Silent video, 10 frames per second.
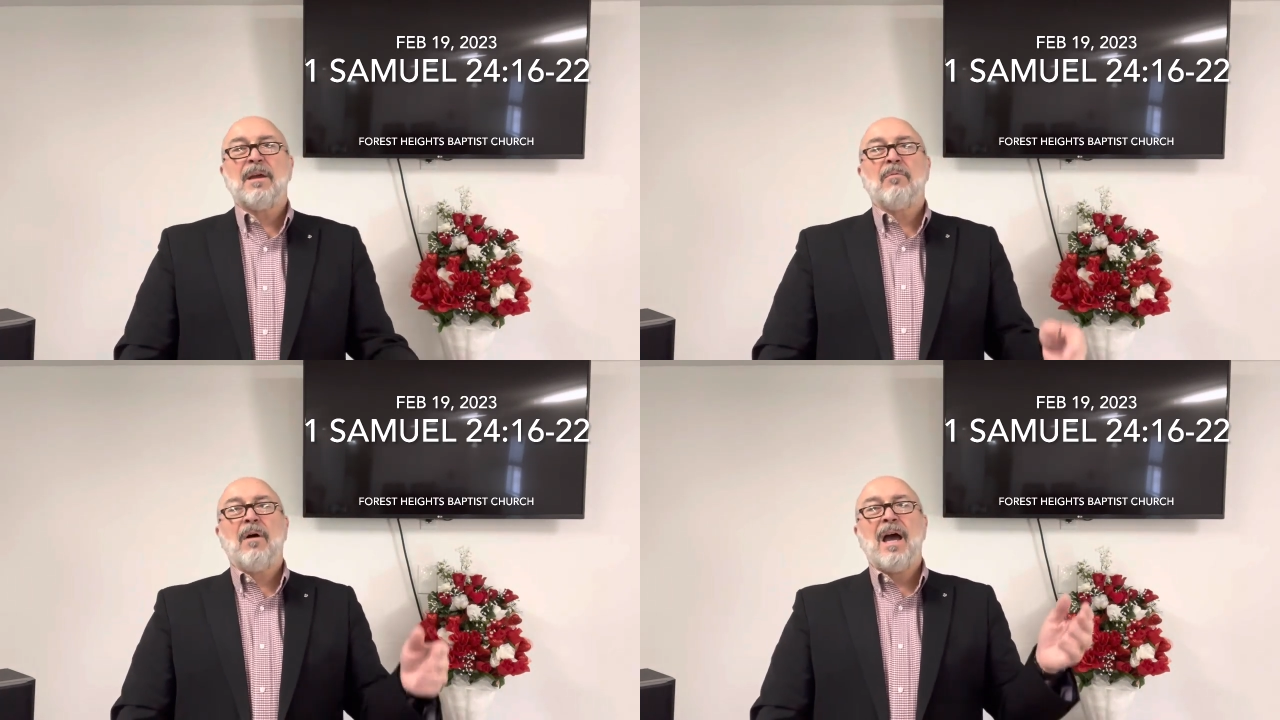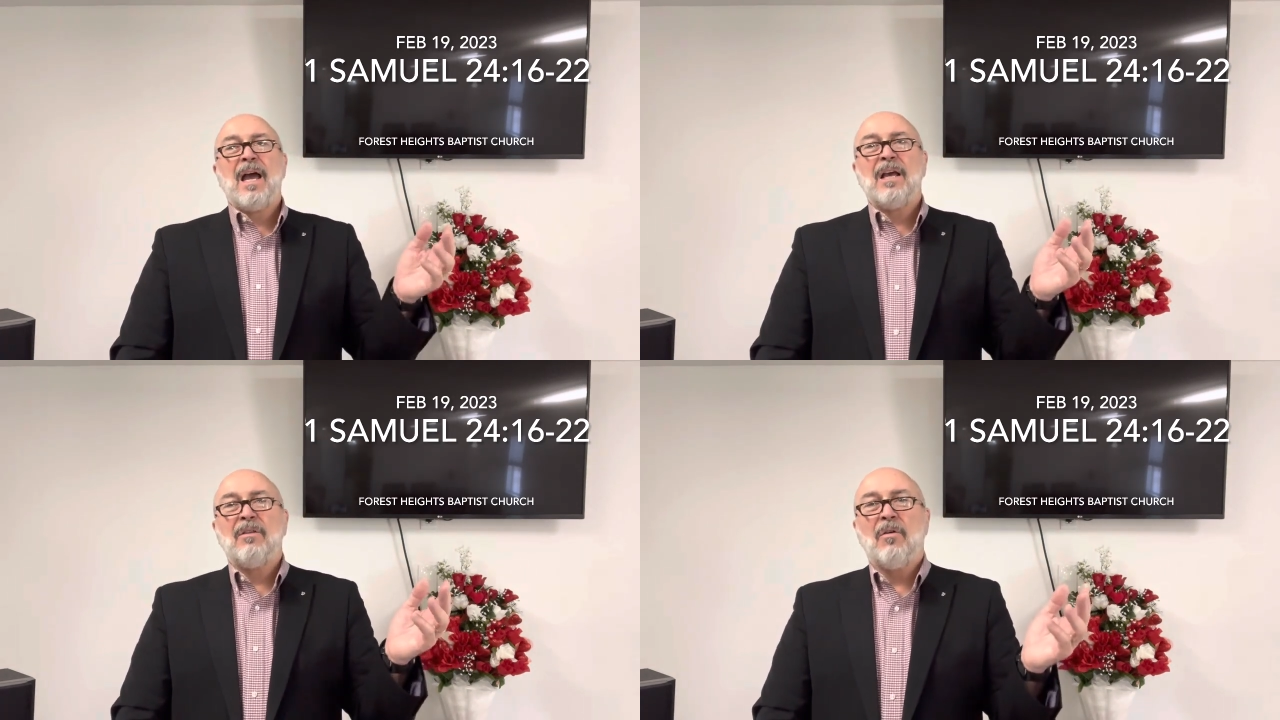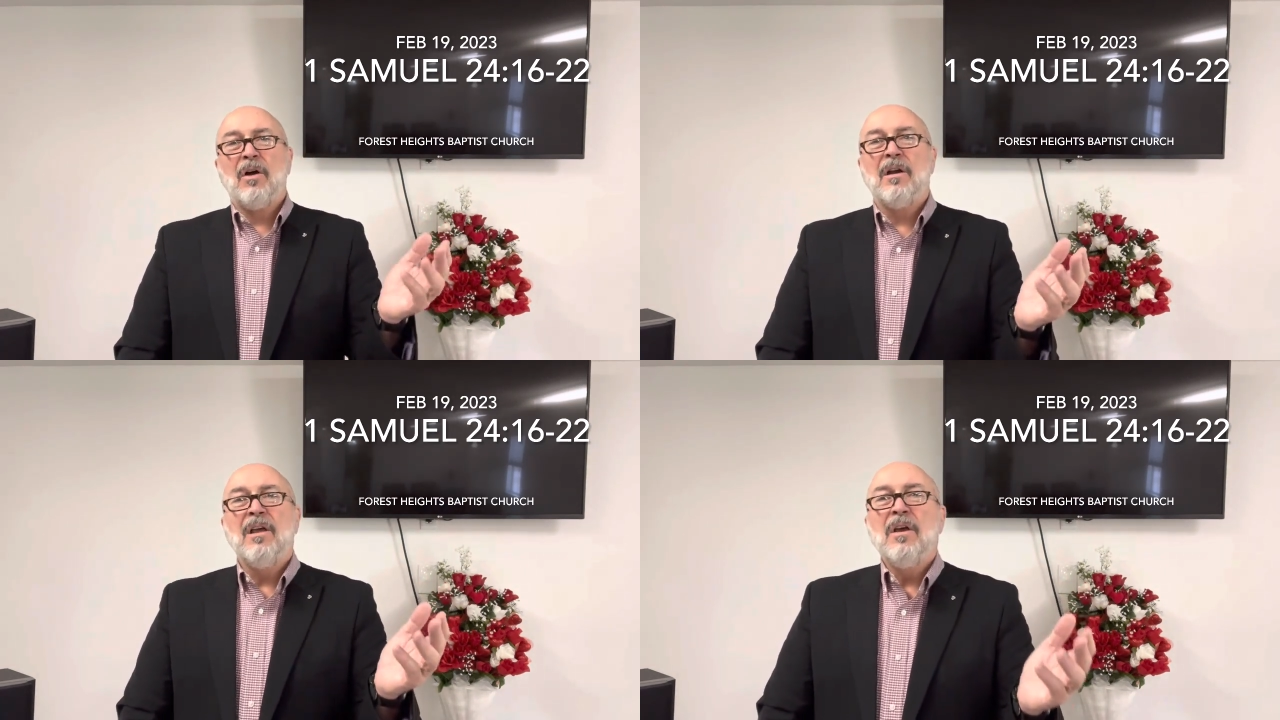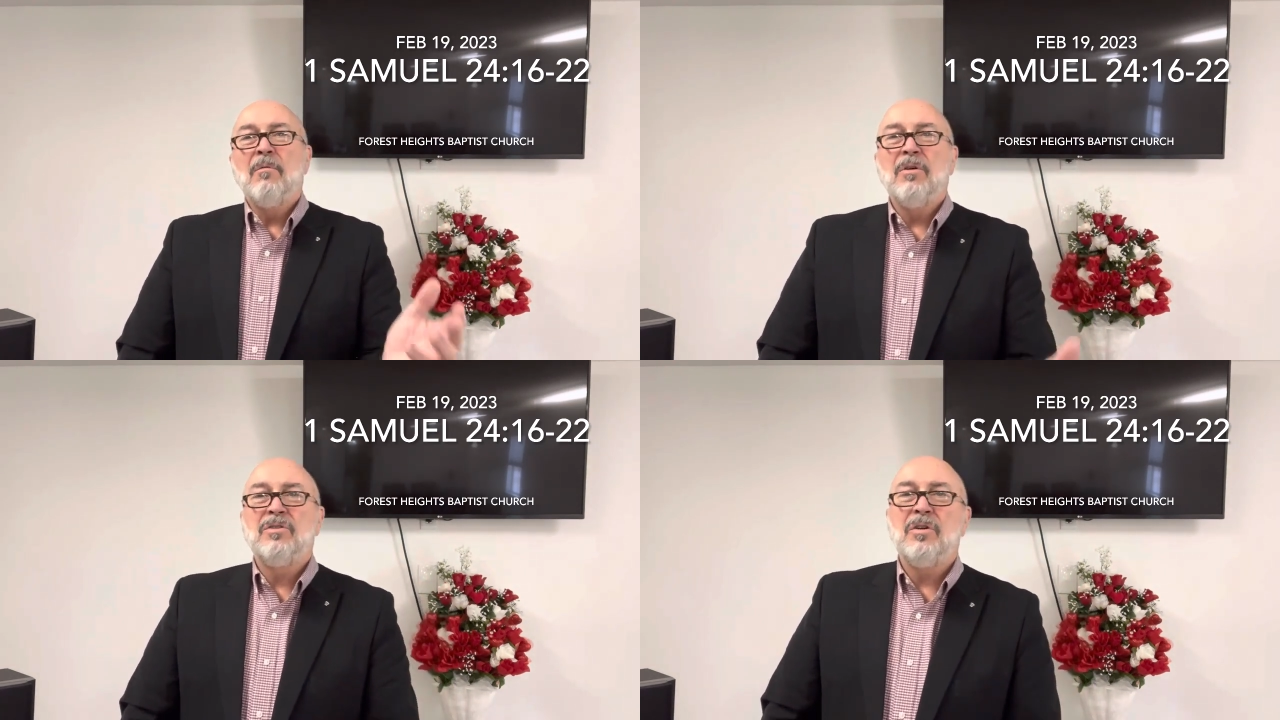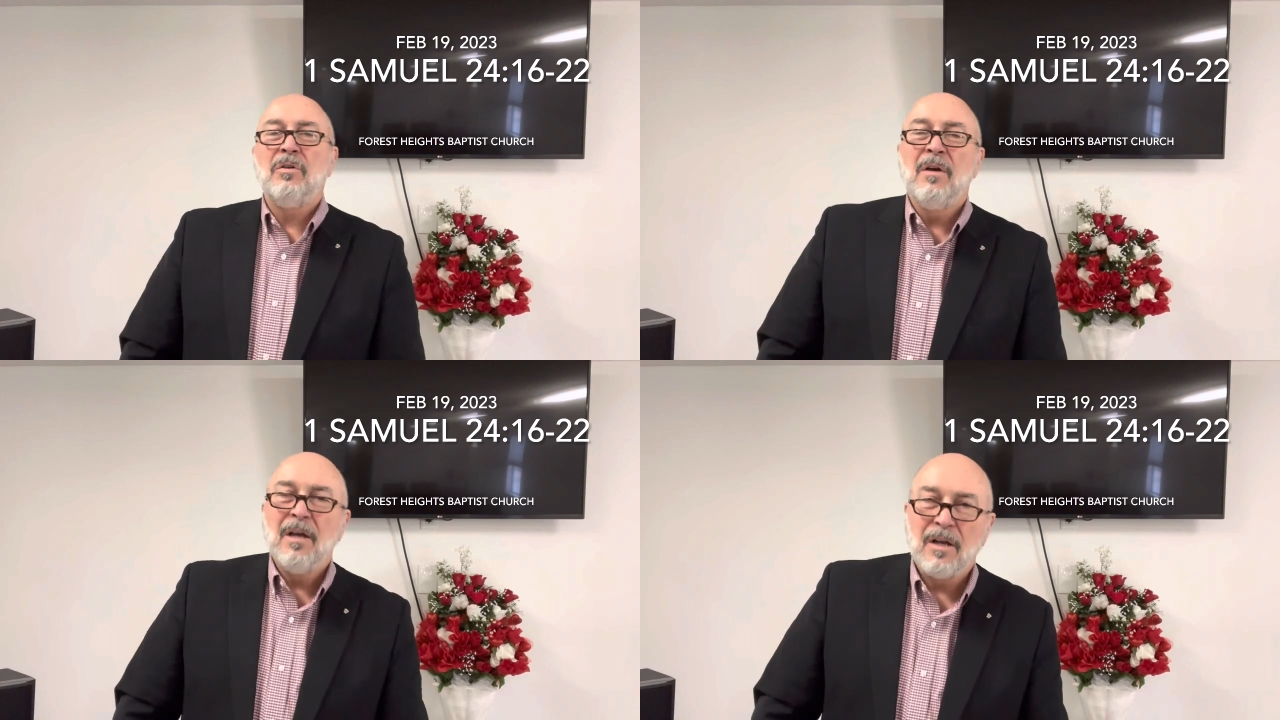Why, Lord, would
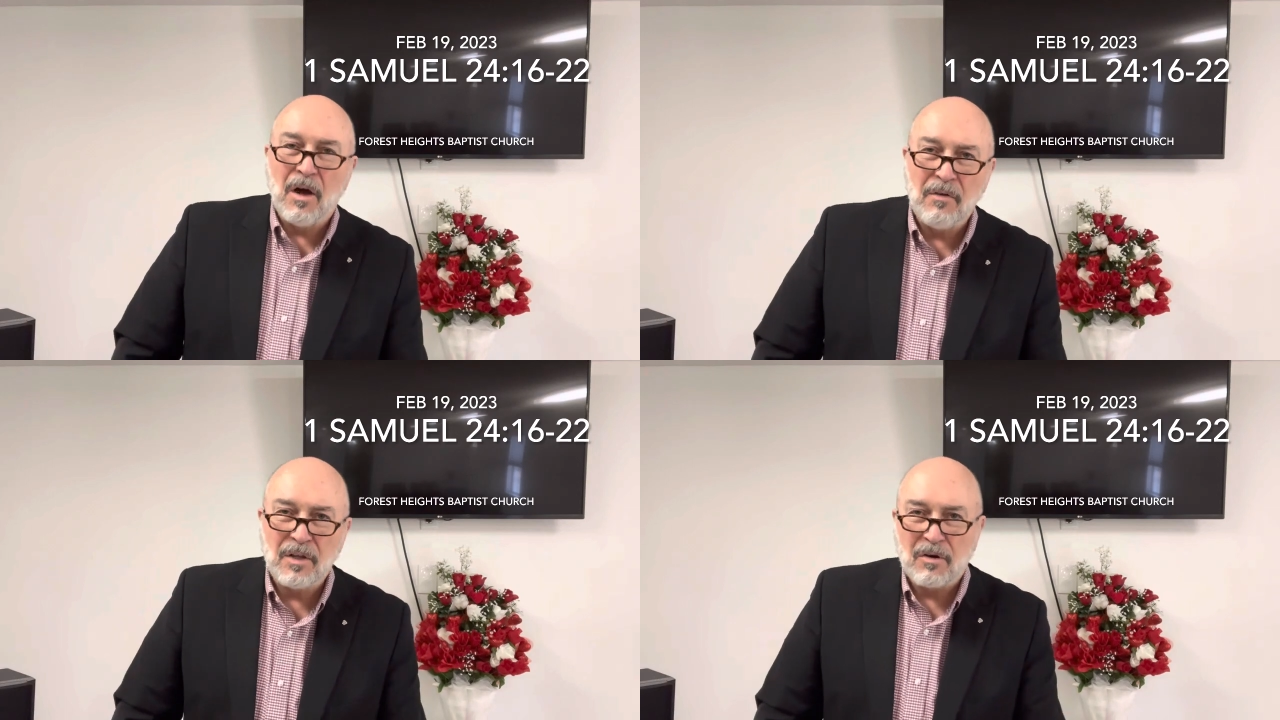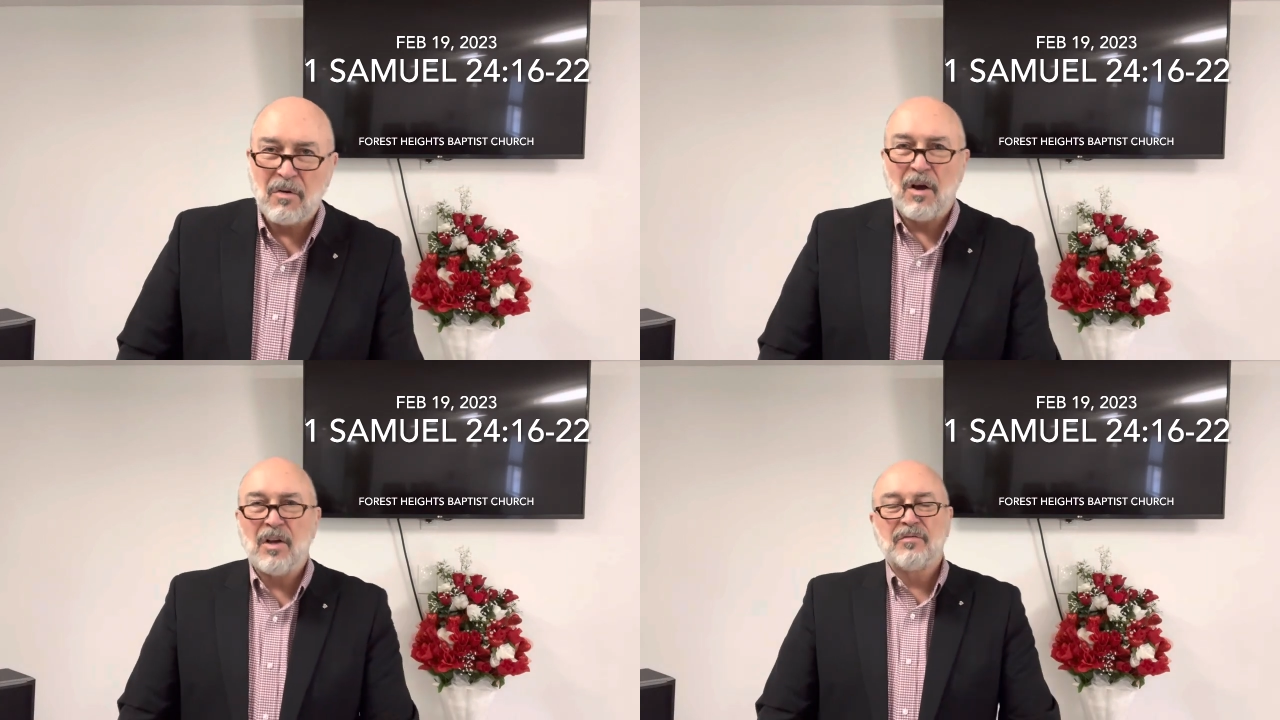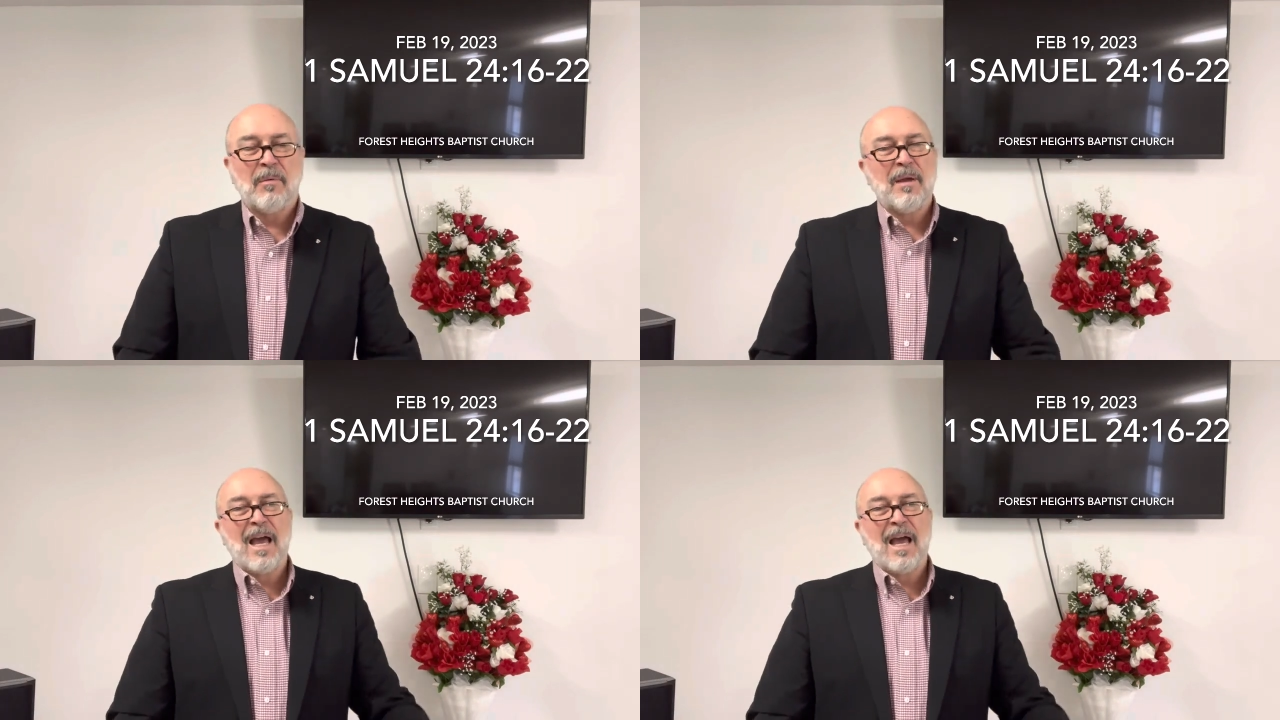you go to the cross for me?